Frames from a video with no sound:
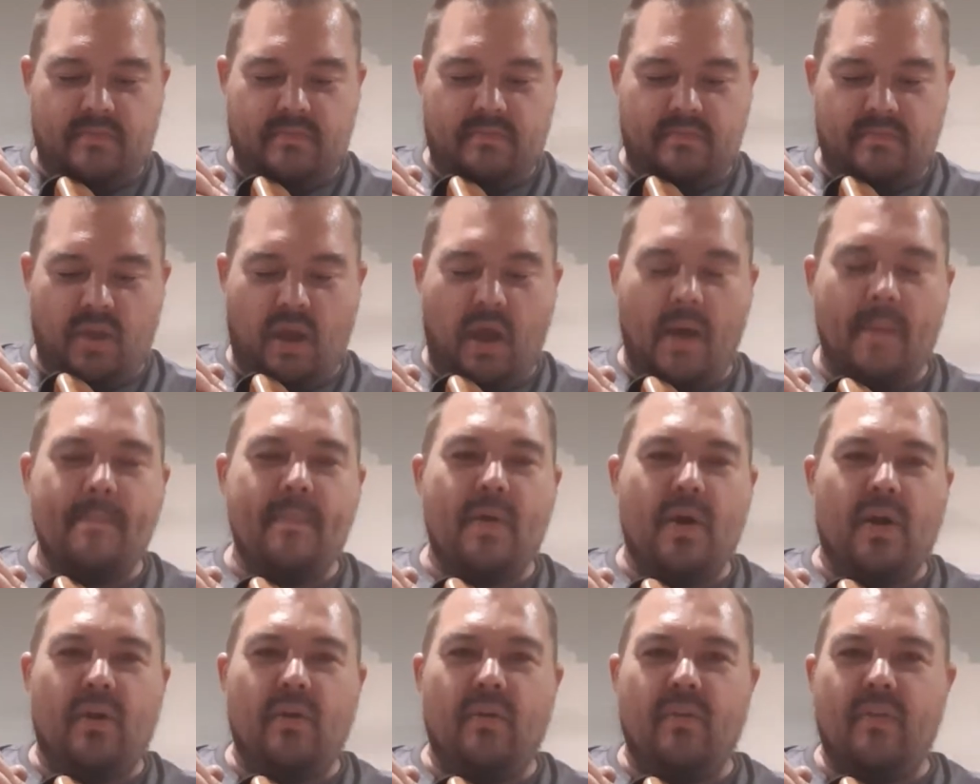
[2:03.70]

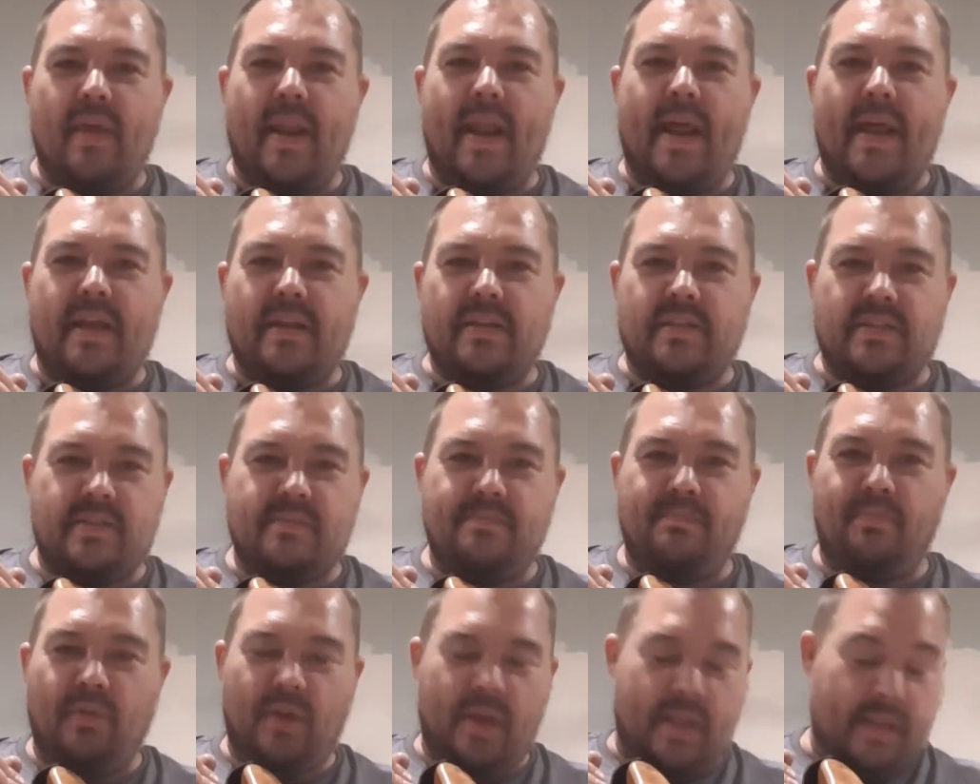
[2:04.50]
humbucker that I could
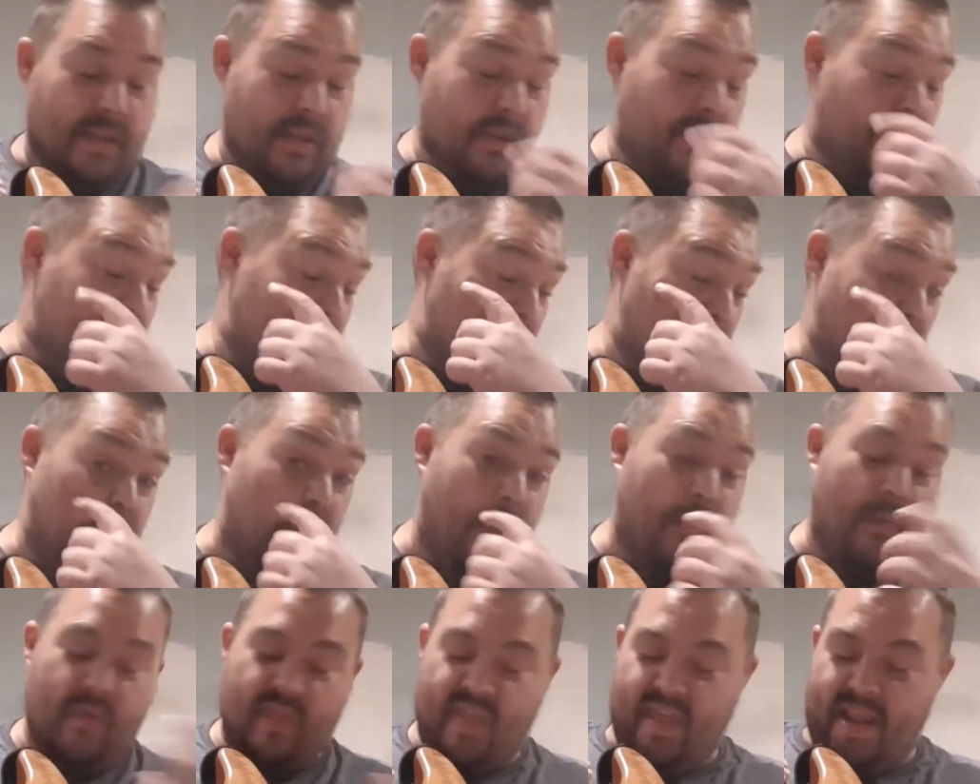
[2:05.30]
split. And you could do
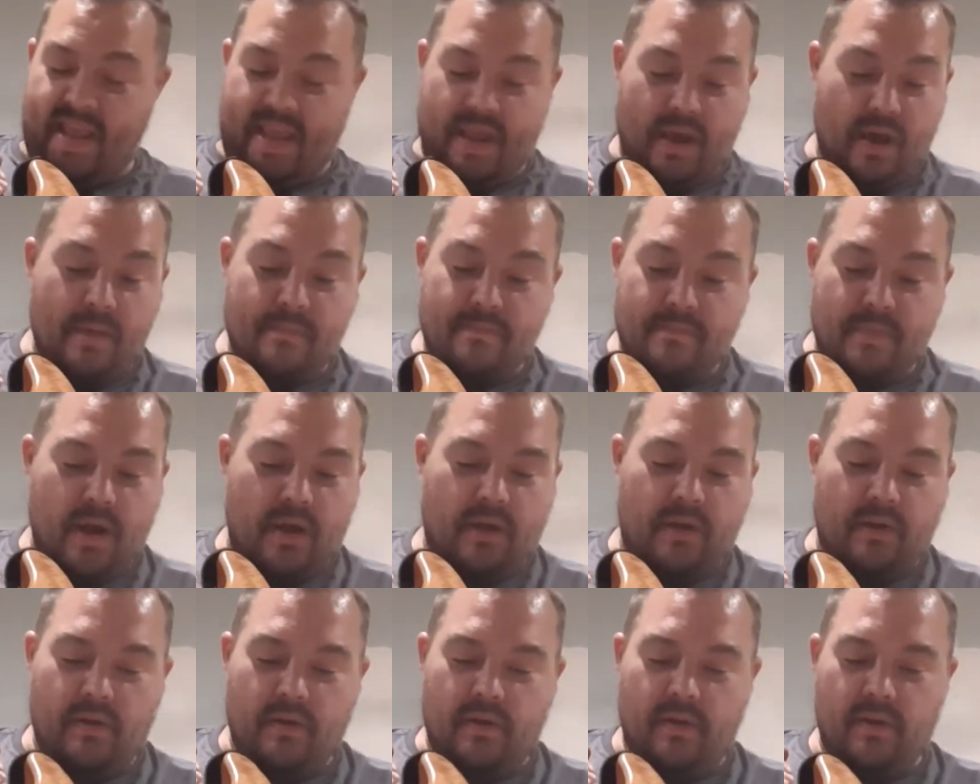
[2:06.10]
that with any
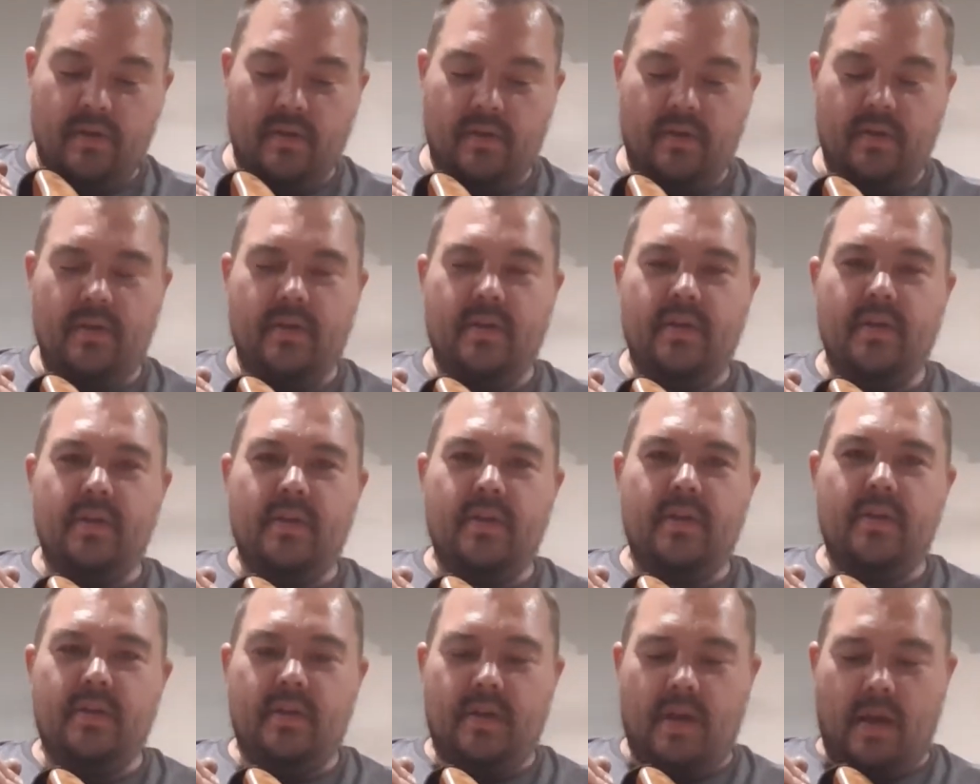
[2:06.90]
humbucker.
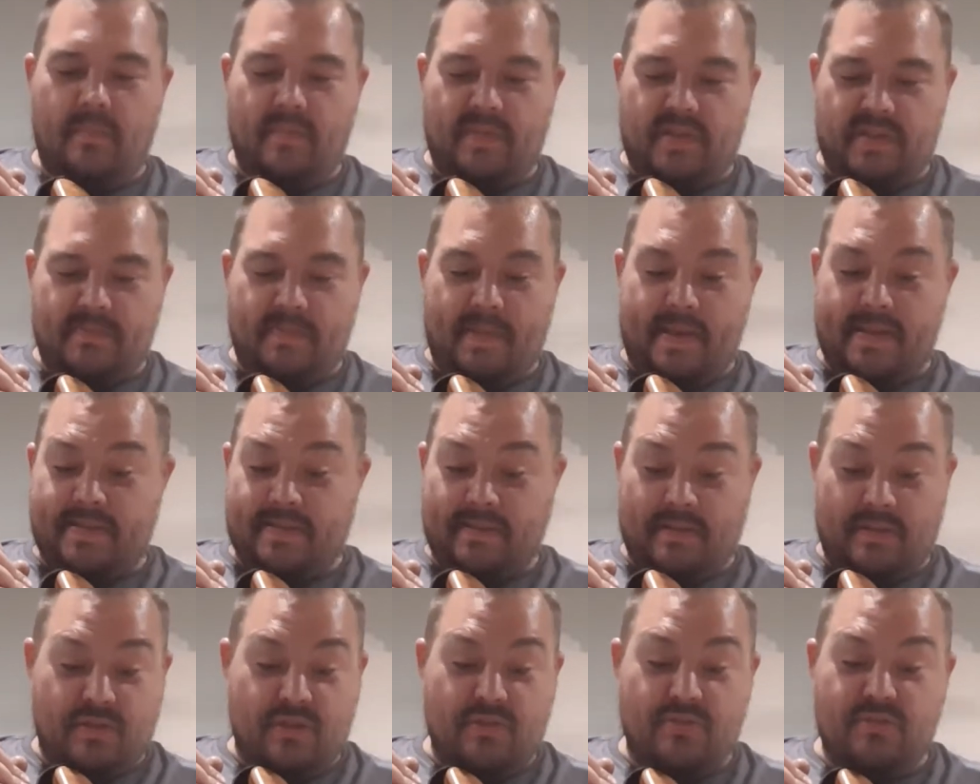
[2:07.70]
It's
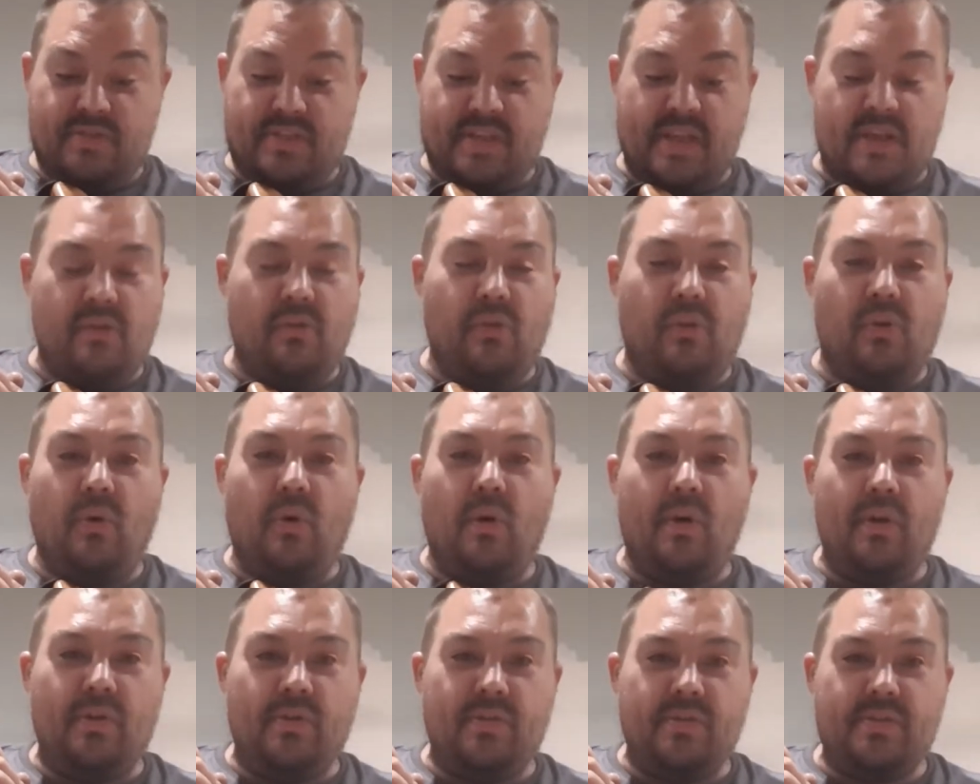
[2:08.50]
basically 2 single
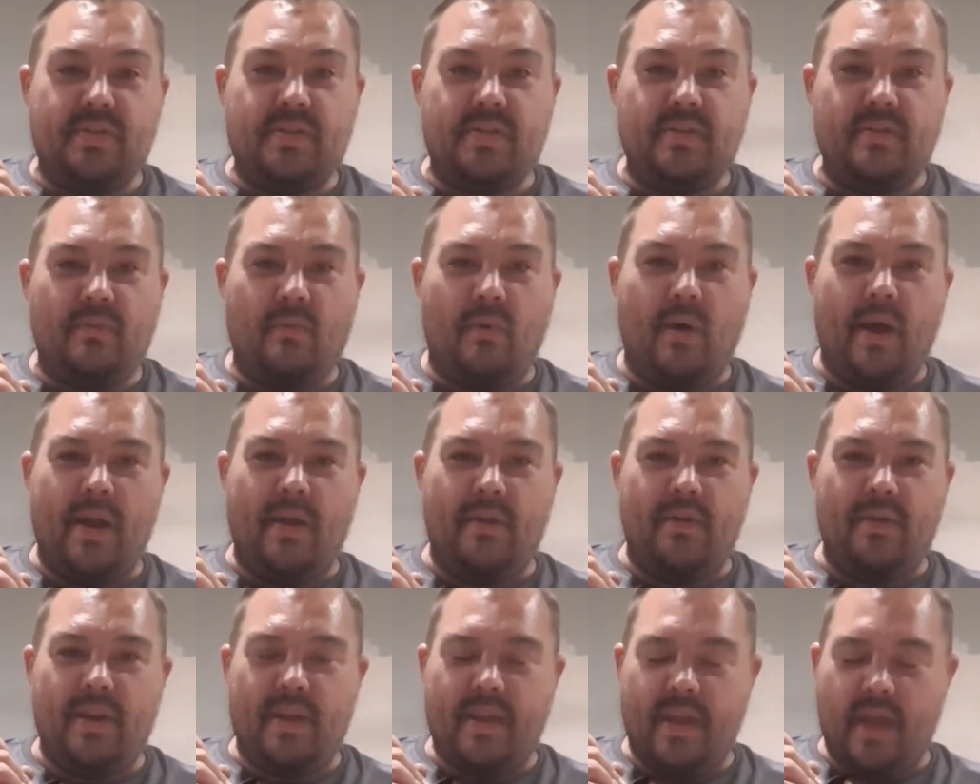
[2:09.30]
coils
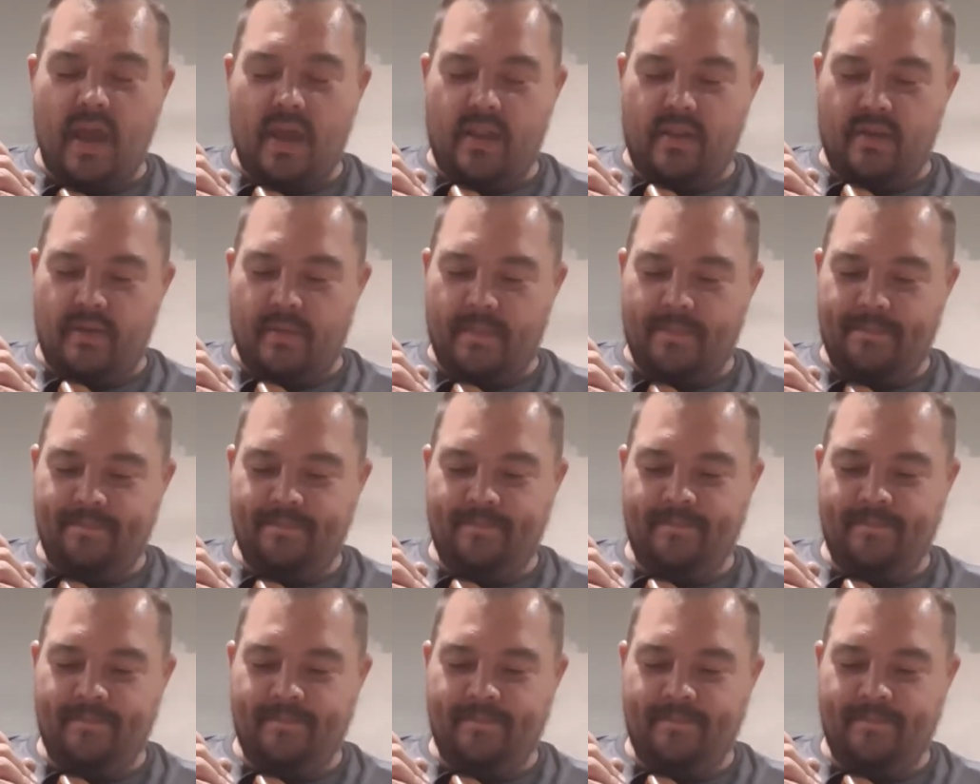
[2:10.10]
wired together.